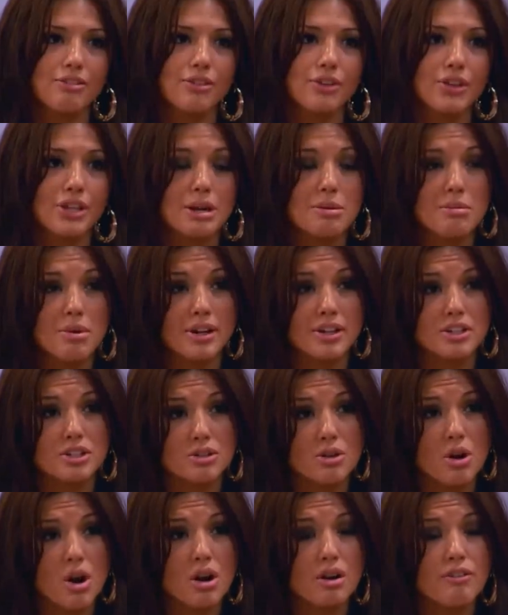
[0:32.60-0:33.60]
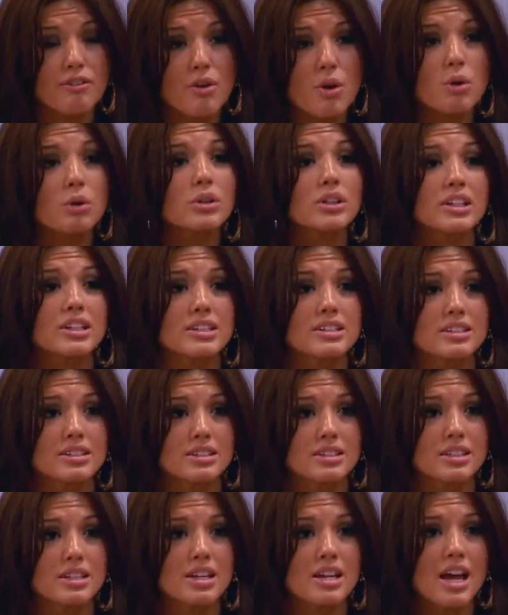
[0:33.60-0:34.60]
feel that I'm not as strong a vocalist
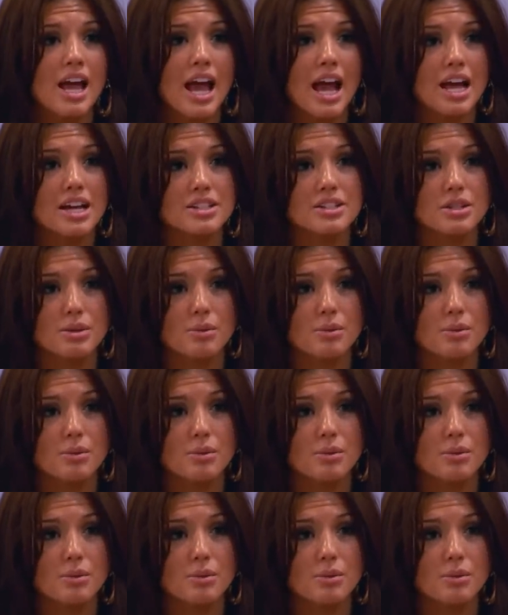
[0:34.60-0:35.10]
as the